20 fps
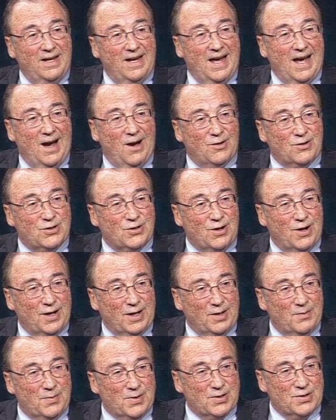how
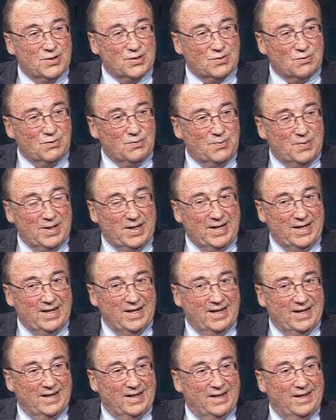starting a business would
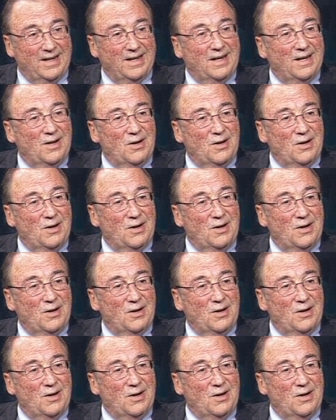be in